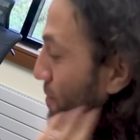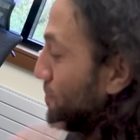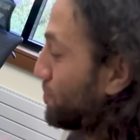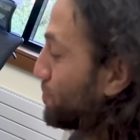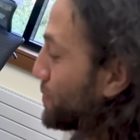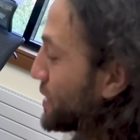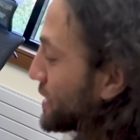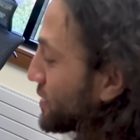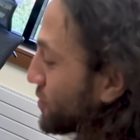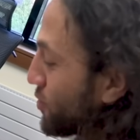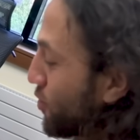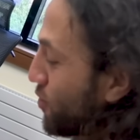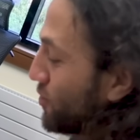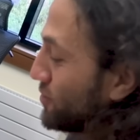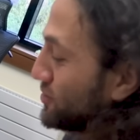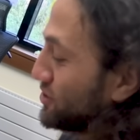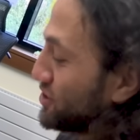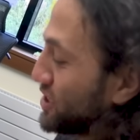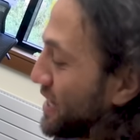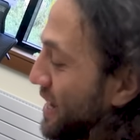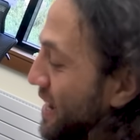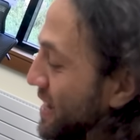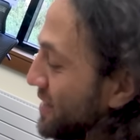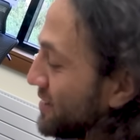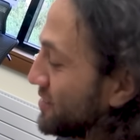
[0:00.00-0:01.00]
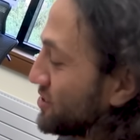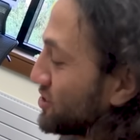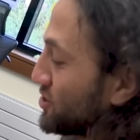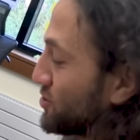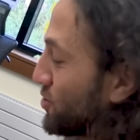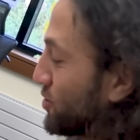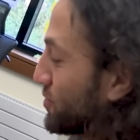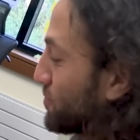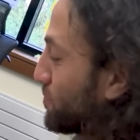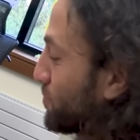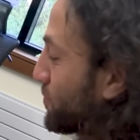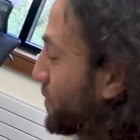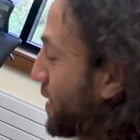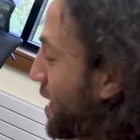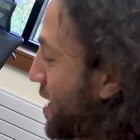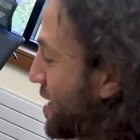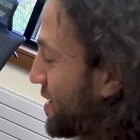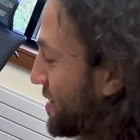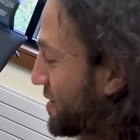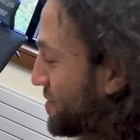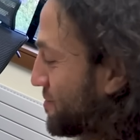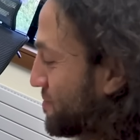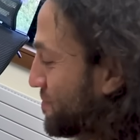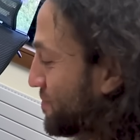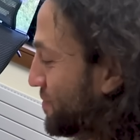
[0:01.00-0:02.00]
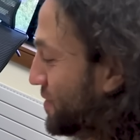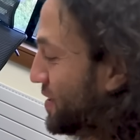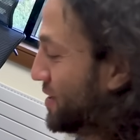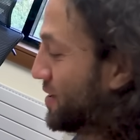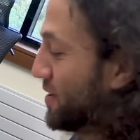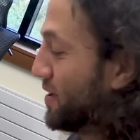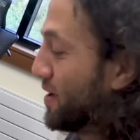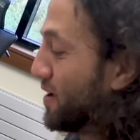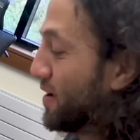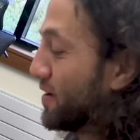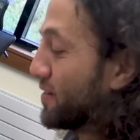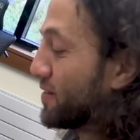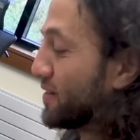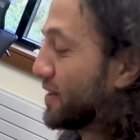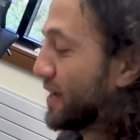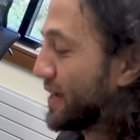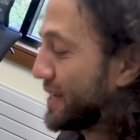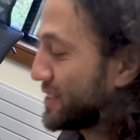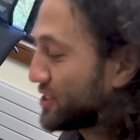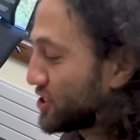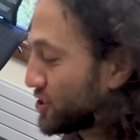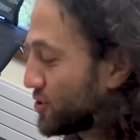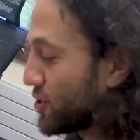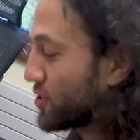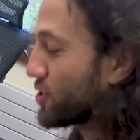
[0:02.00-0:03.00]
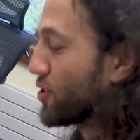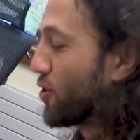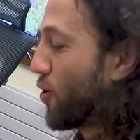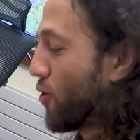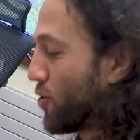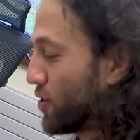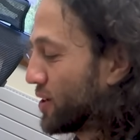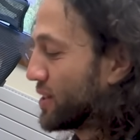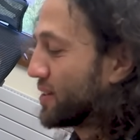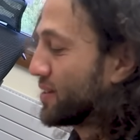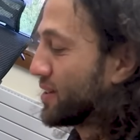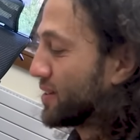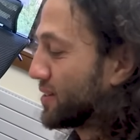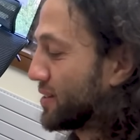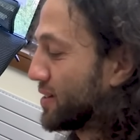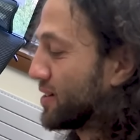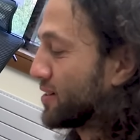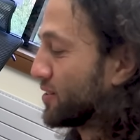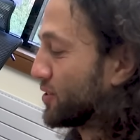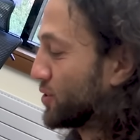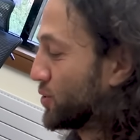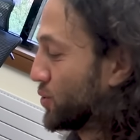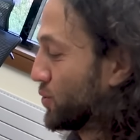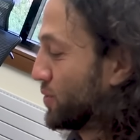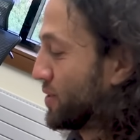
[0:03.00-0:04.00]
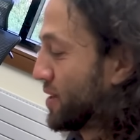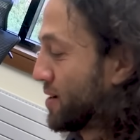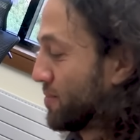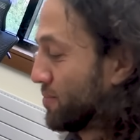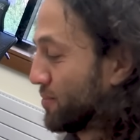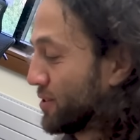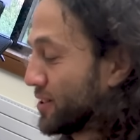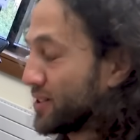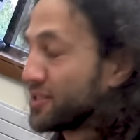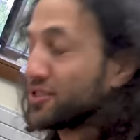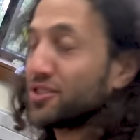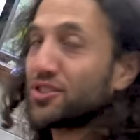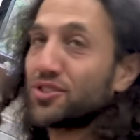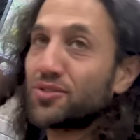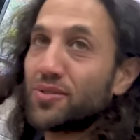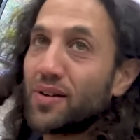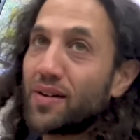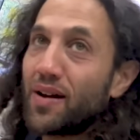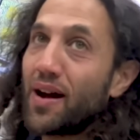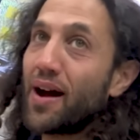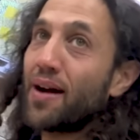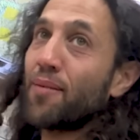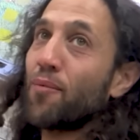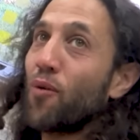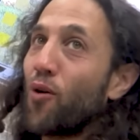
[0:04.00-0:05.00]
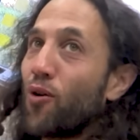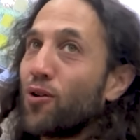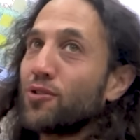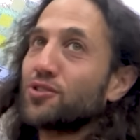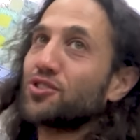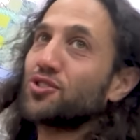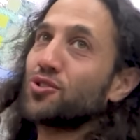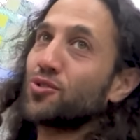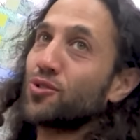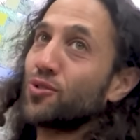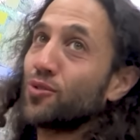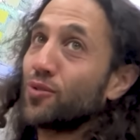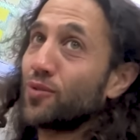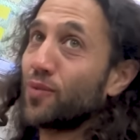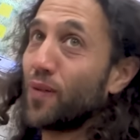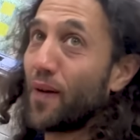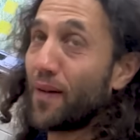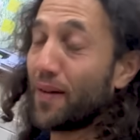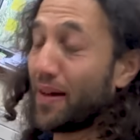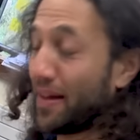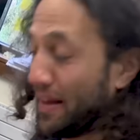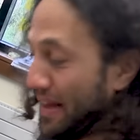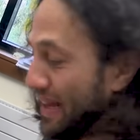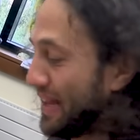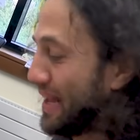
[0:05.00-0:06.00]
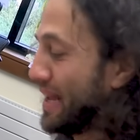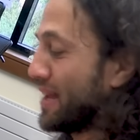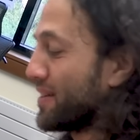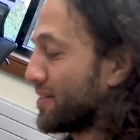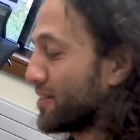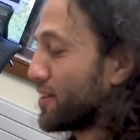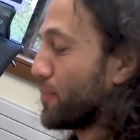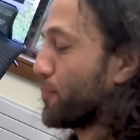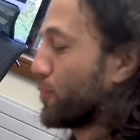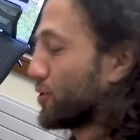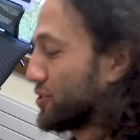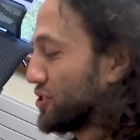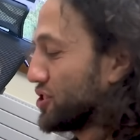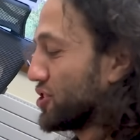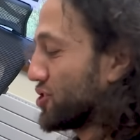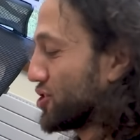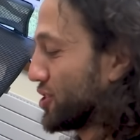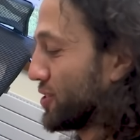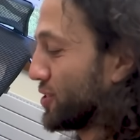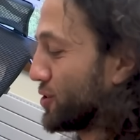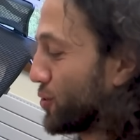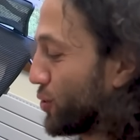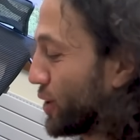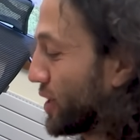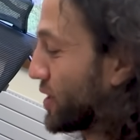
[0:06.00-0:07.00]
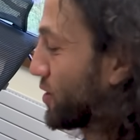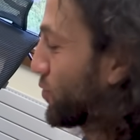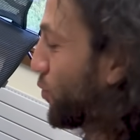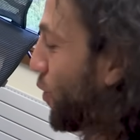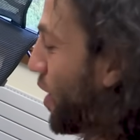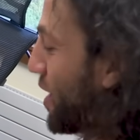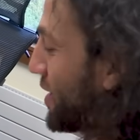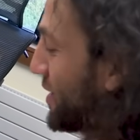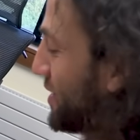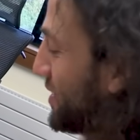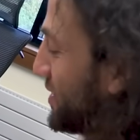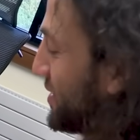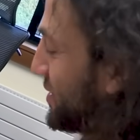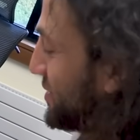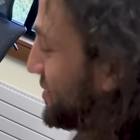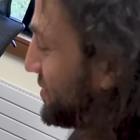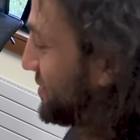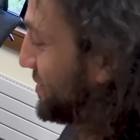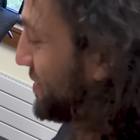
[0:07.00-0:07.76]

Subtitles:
because n is not prime, it's not only that there are 2 numbers, I'm also in the position to require,